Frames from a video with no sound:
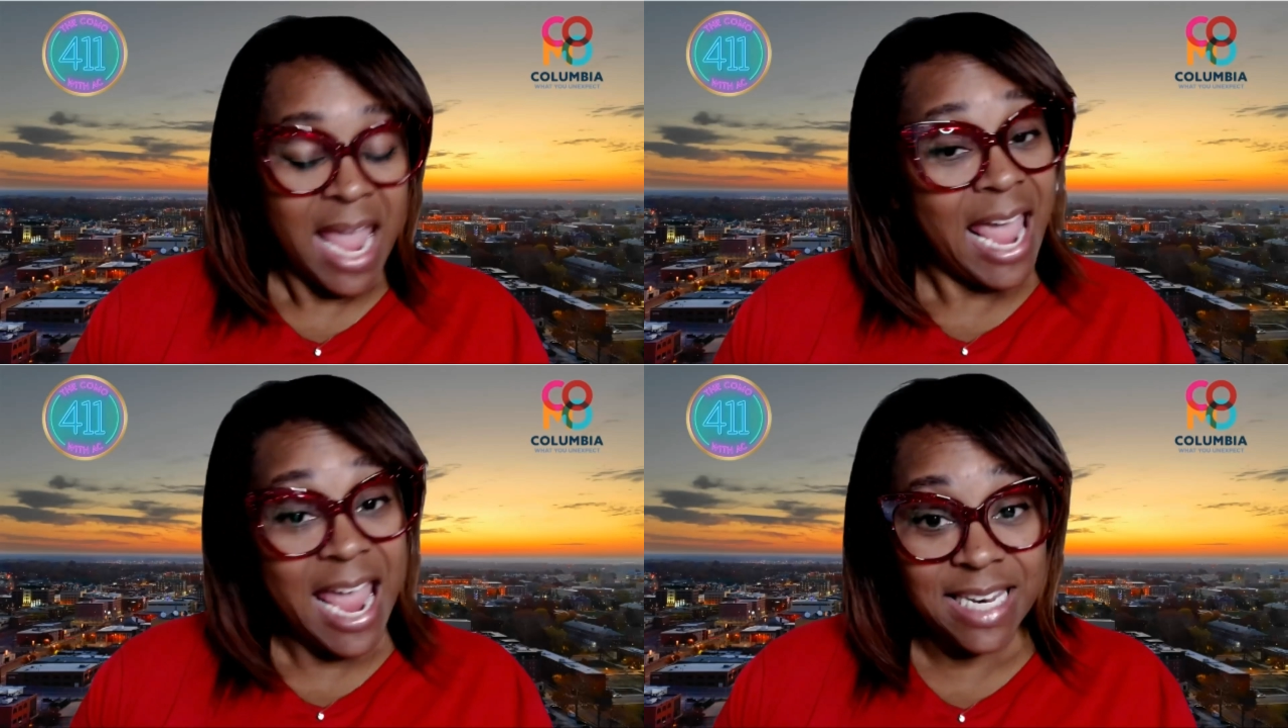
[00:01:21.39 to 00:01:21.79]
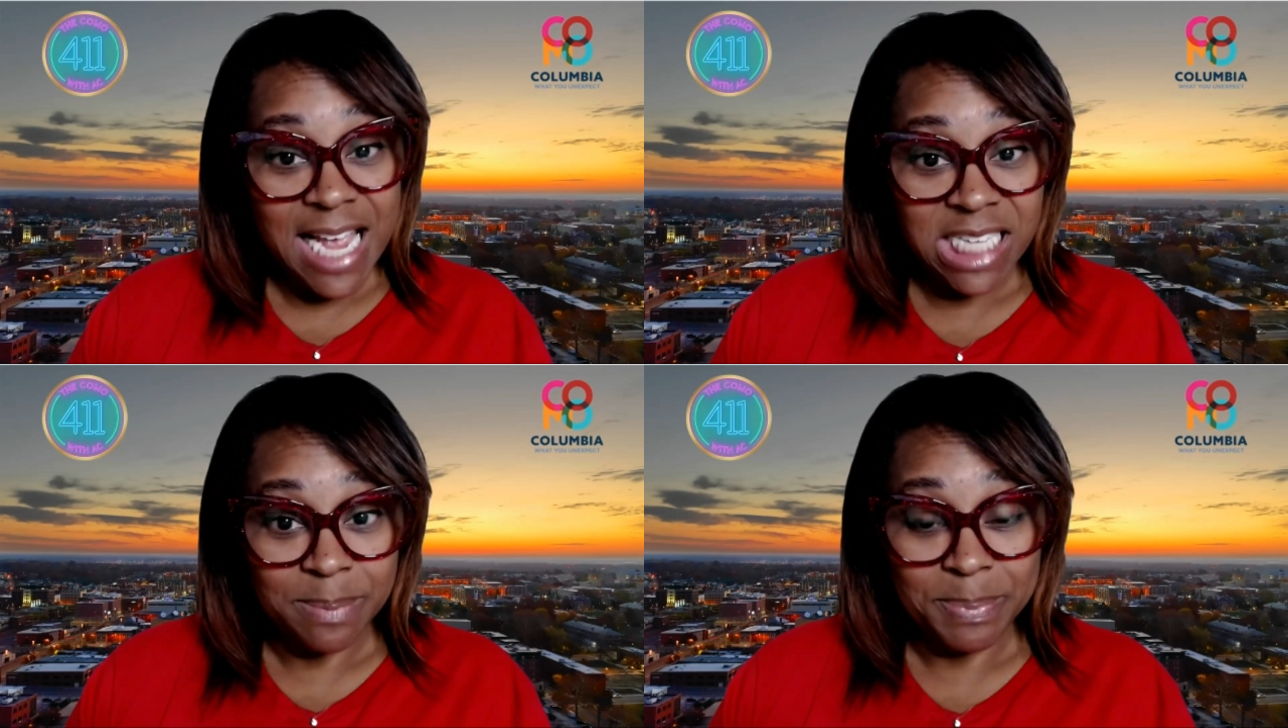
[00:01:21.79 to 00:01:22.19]
And
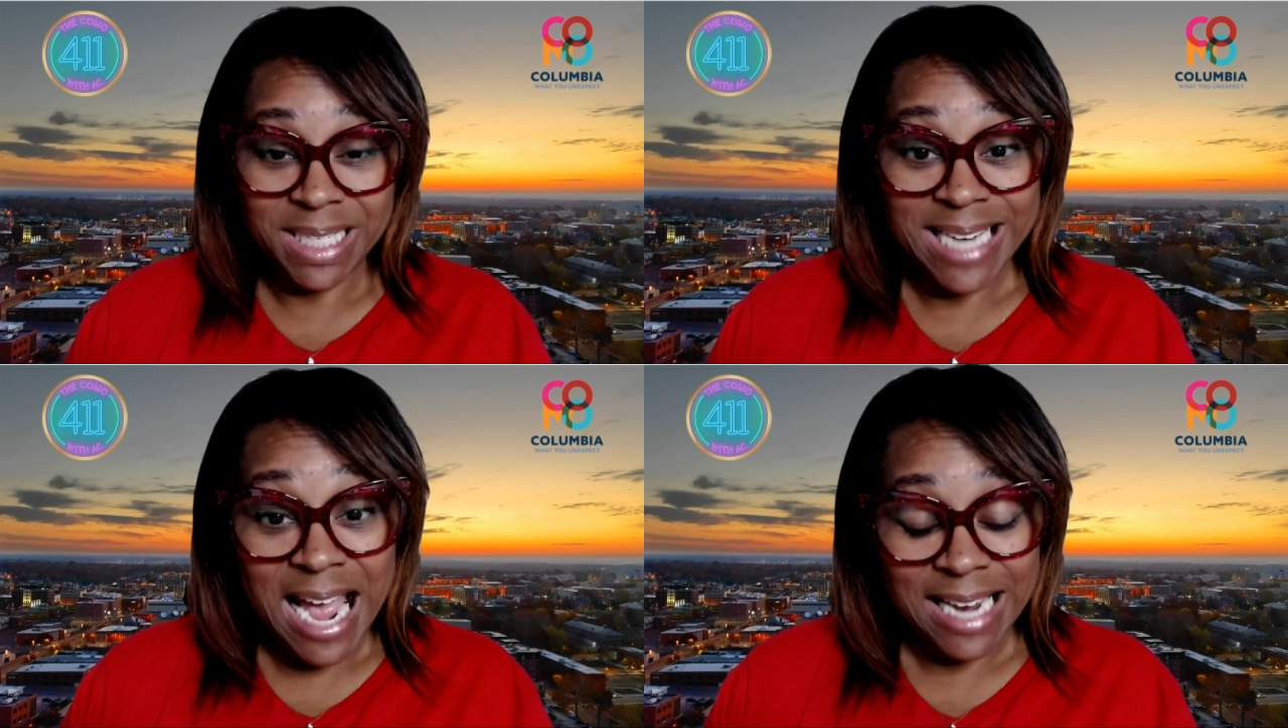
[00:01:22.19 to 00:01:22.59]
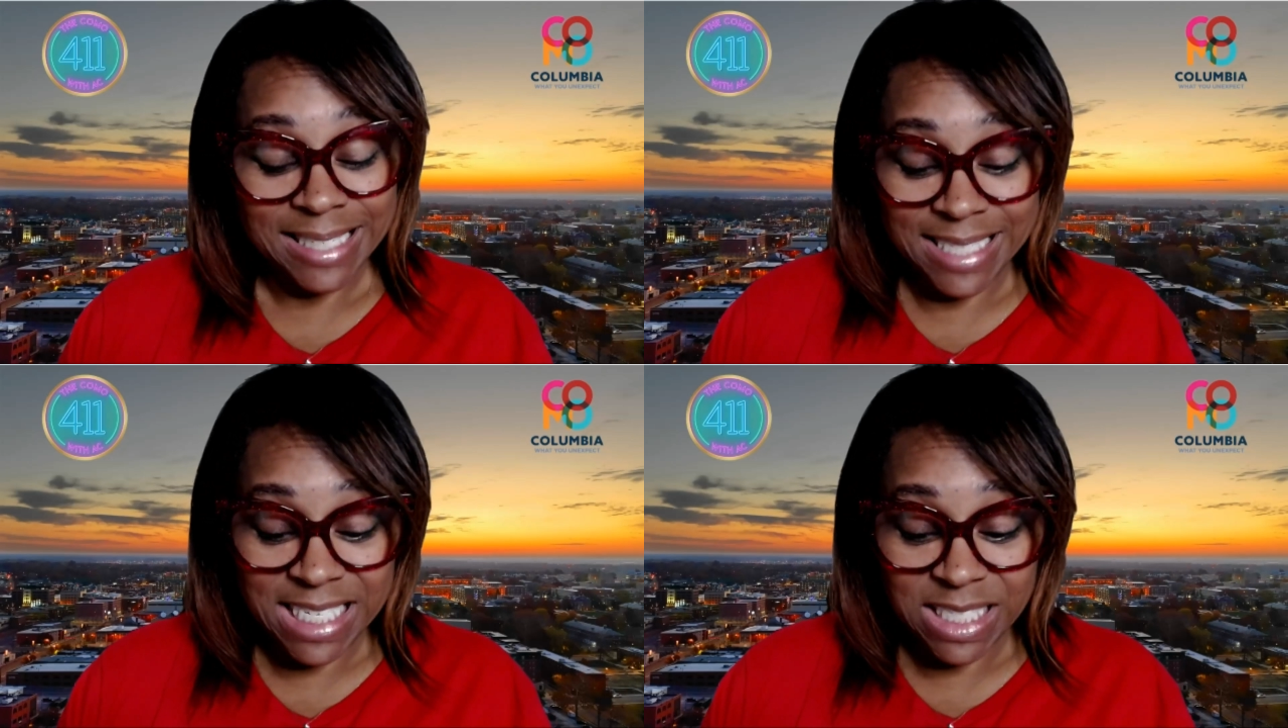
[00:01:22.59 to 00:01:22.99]
last but not
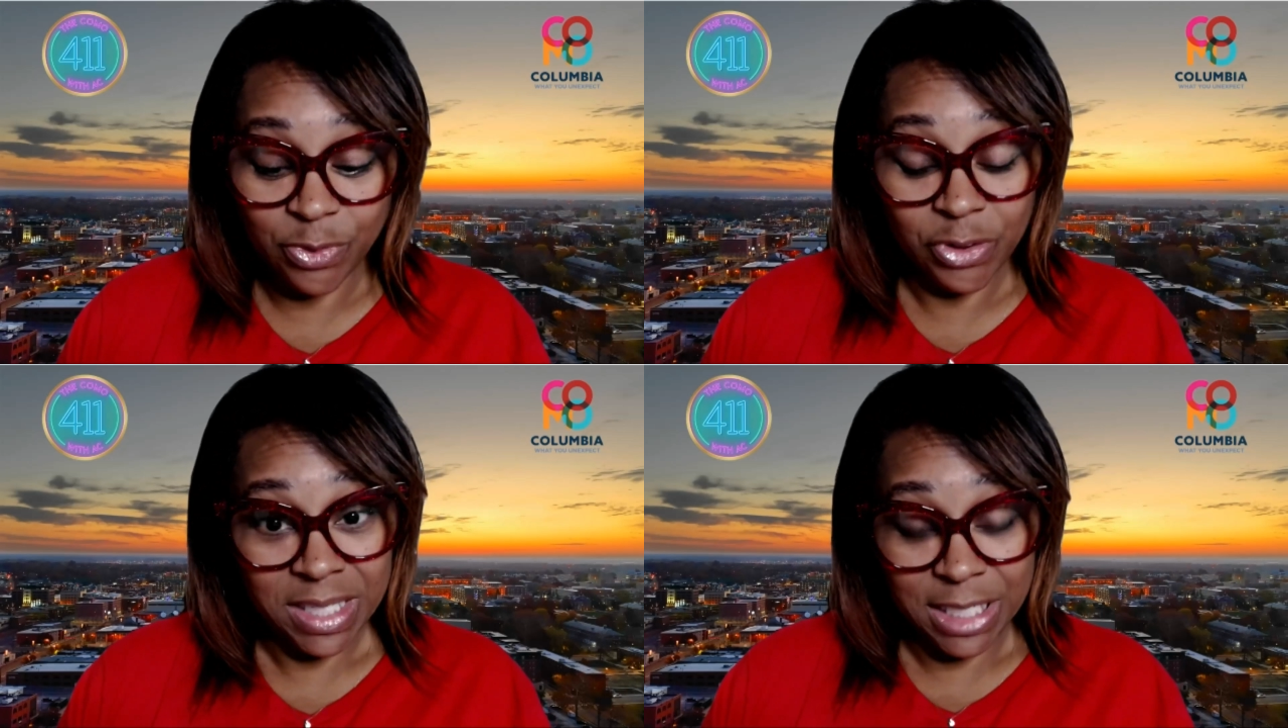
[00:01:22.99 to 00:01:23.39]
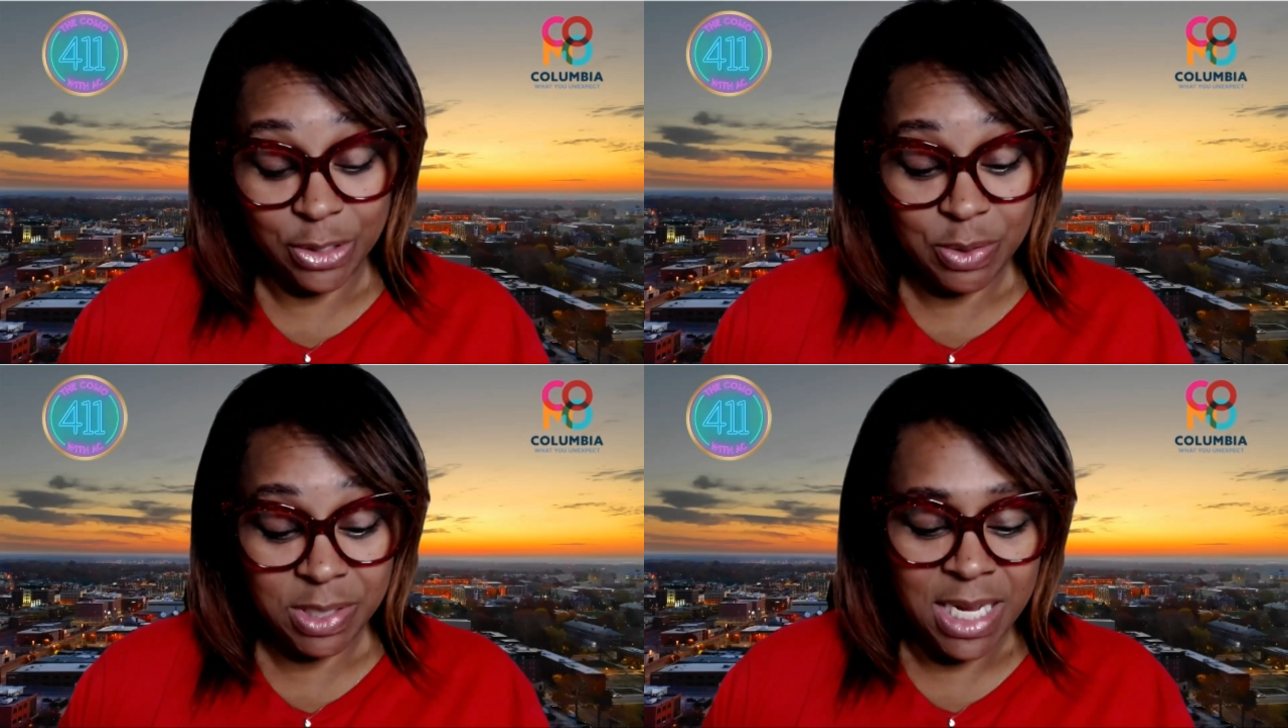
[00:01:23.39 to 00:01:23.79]
least for the
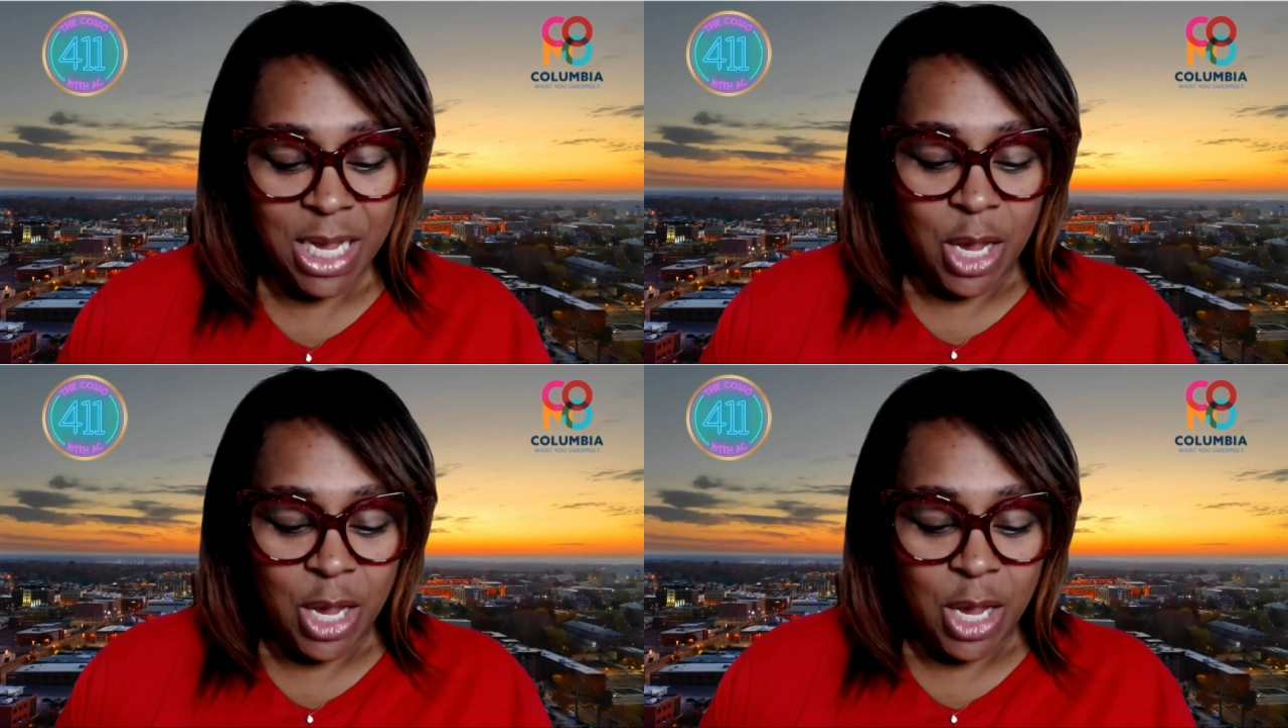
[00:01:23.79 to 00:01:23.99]
littles,